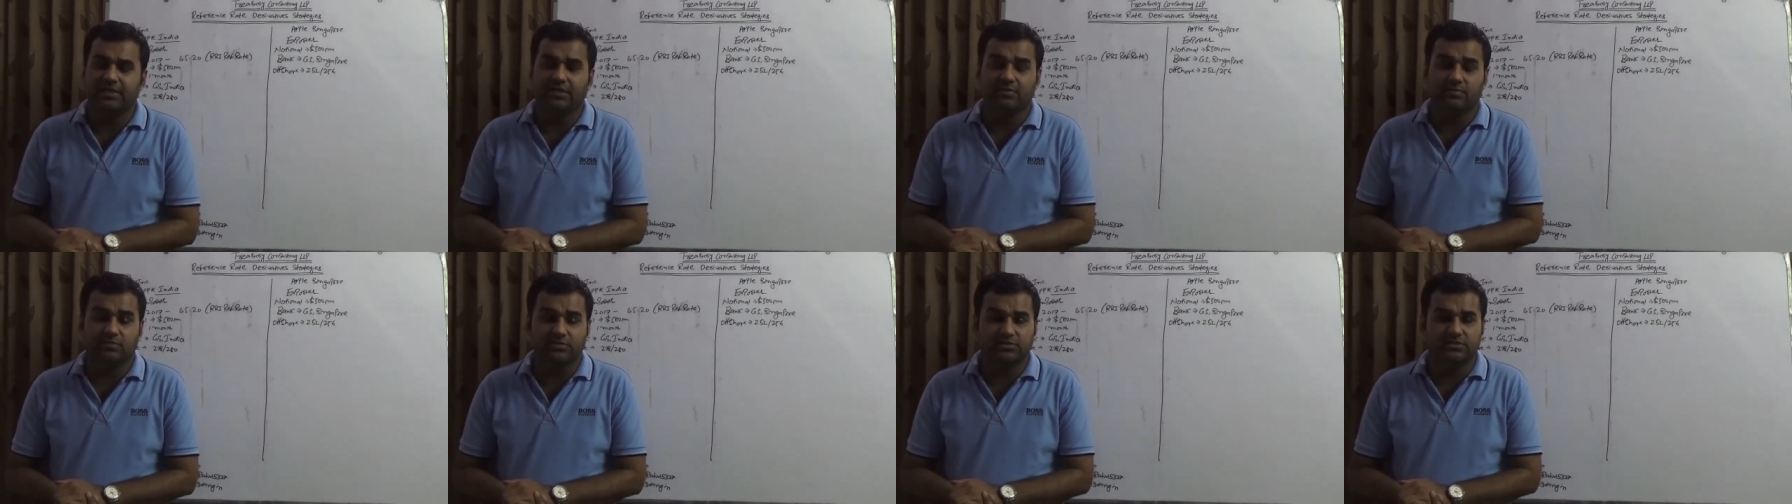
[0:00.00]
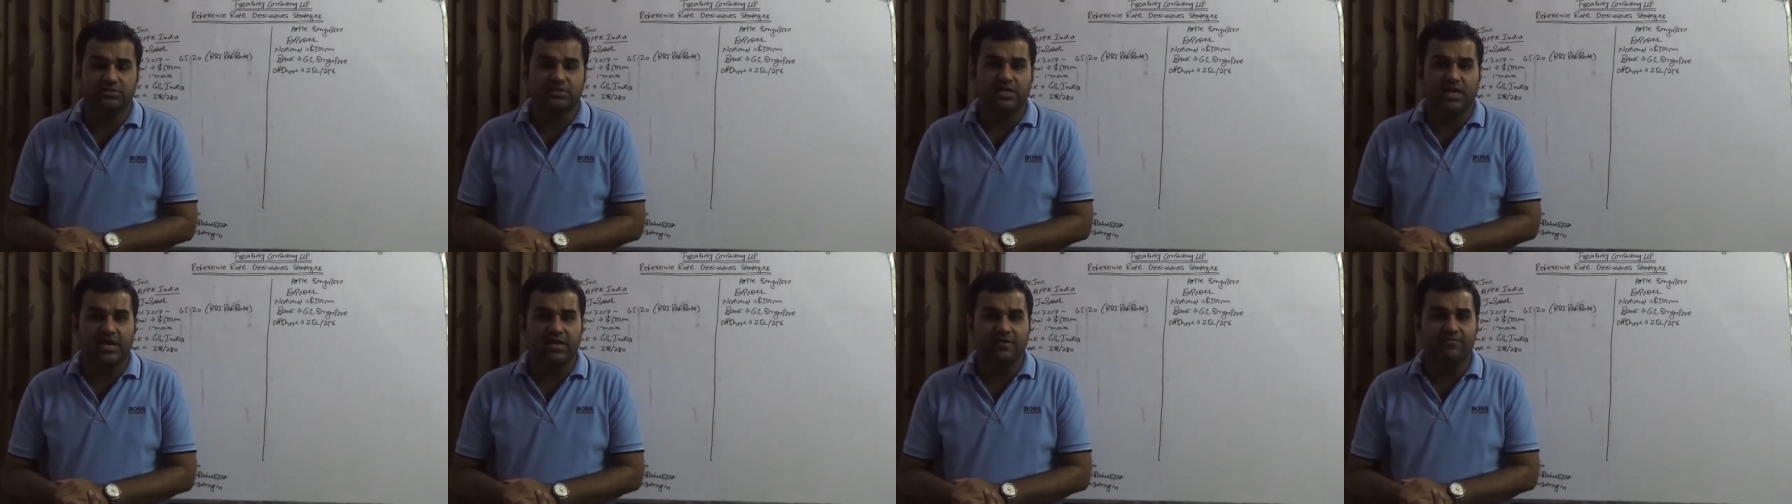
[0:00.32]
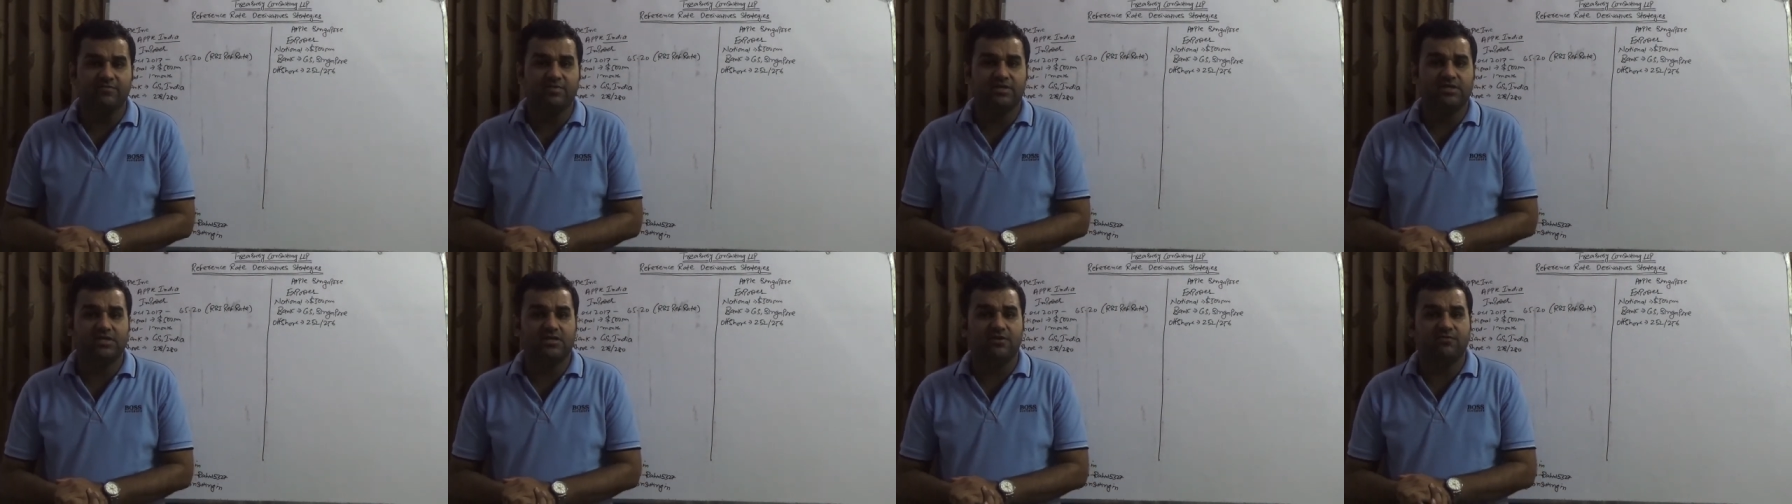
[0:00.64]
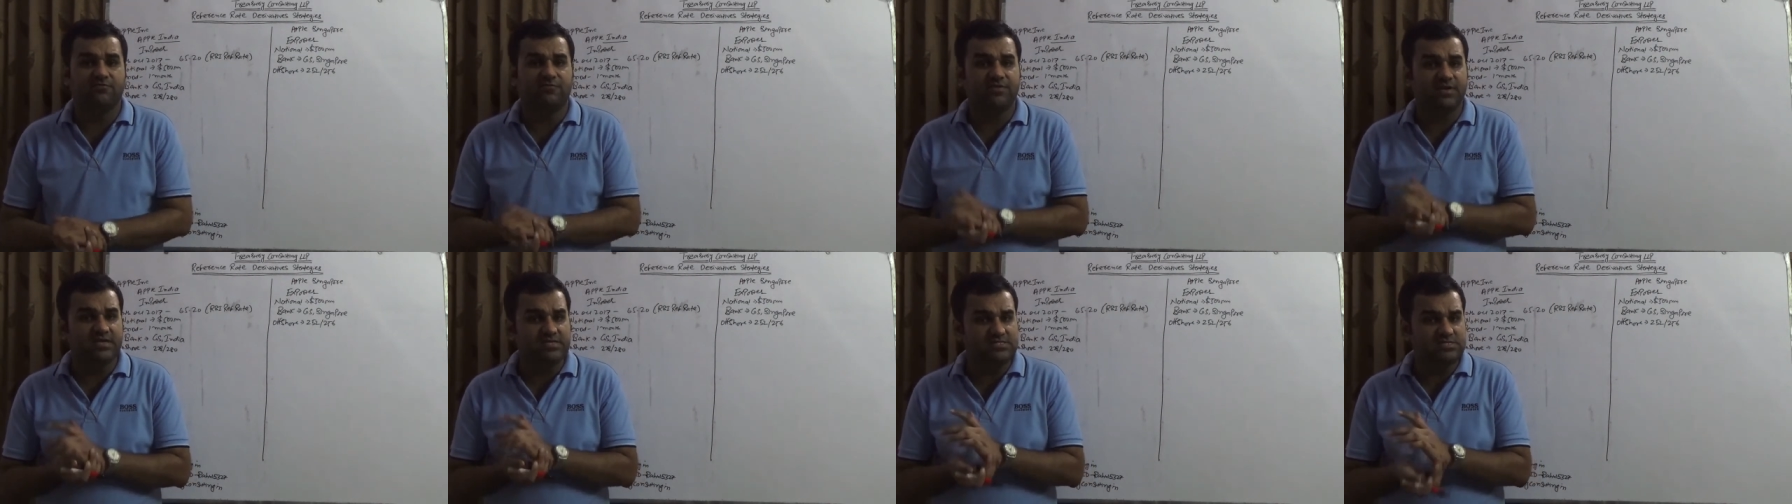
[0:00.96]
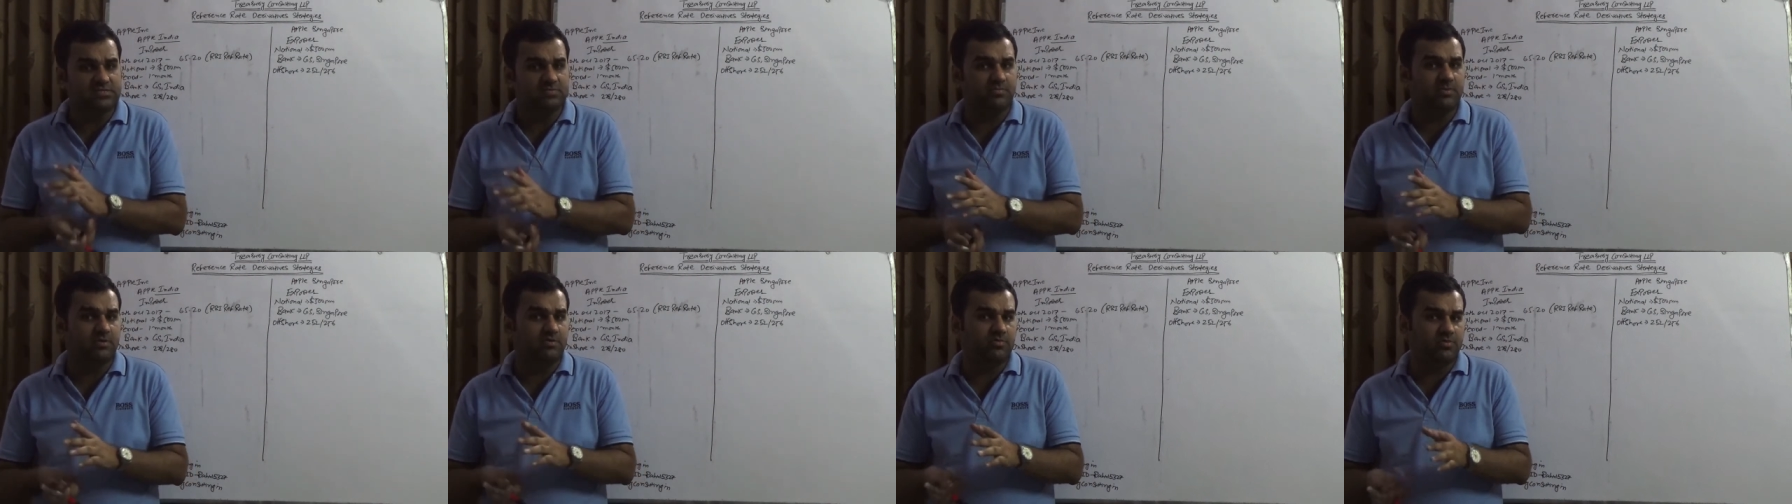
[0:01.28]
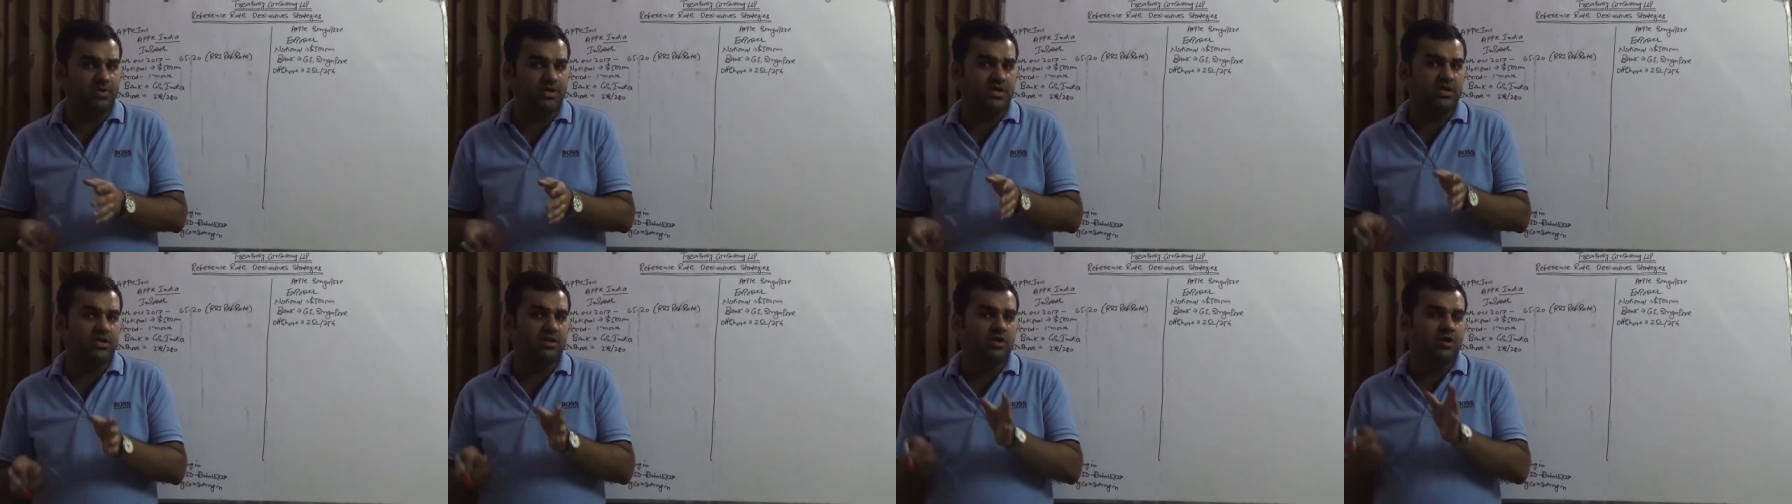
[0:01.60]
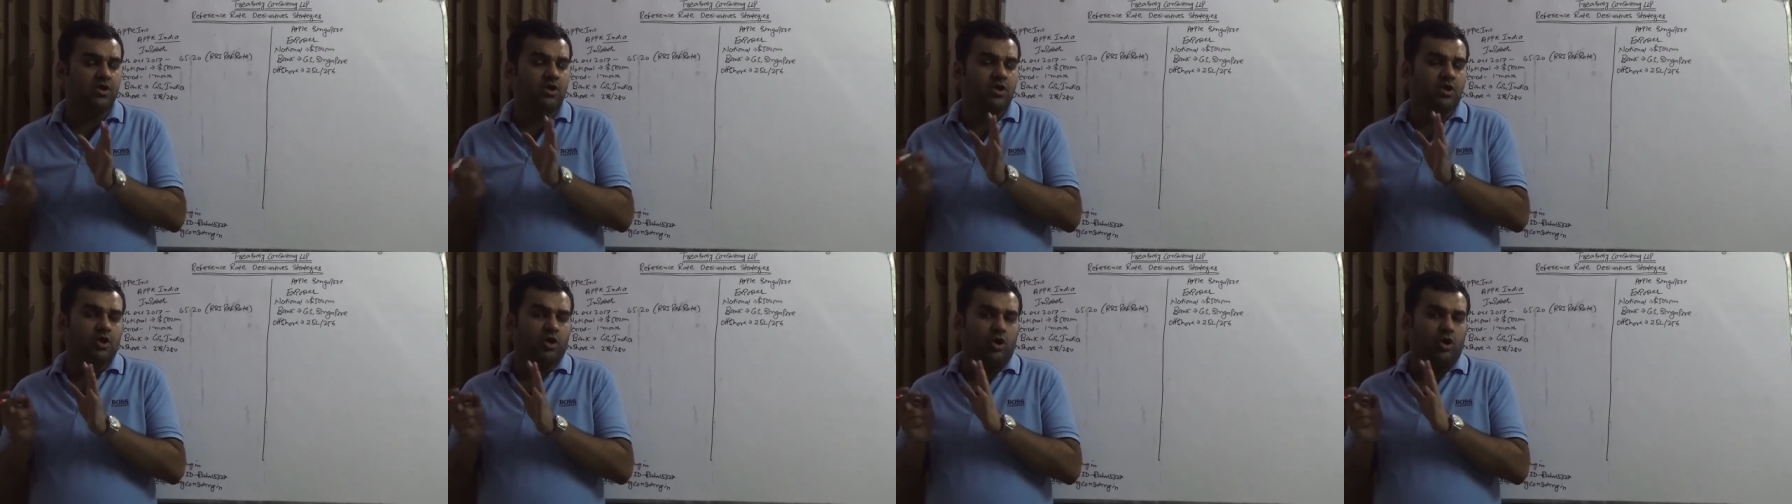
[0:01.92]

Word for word: there was a time when the difference between